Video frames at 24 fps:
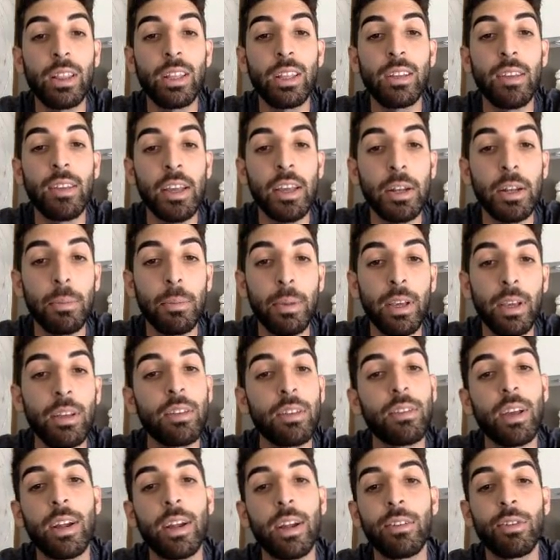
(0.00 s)
the
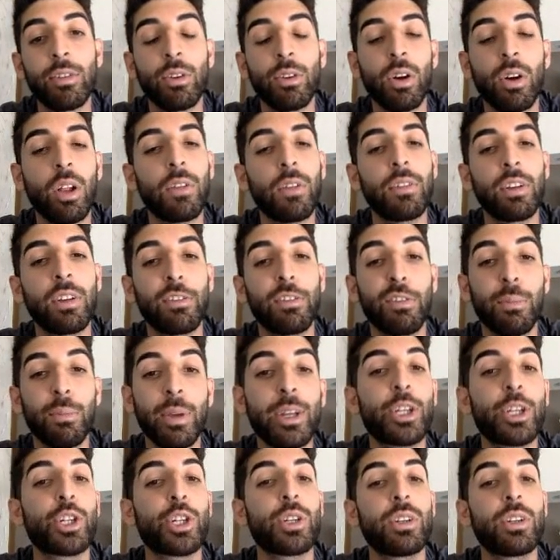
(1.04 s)
database, enter all of the
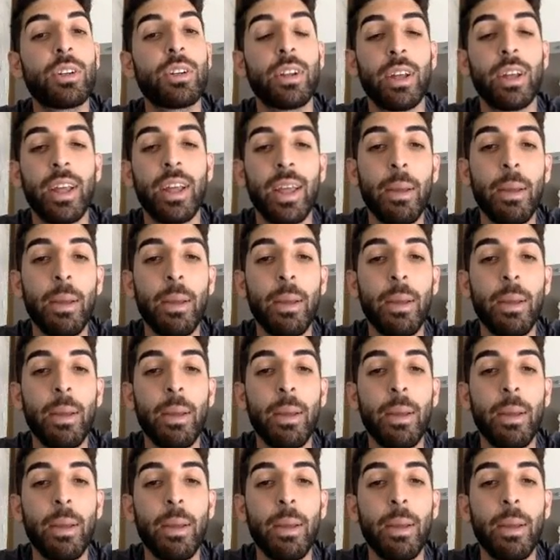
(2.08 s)
information,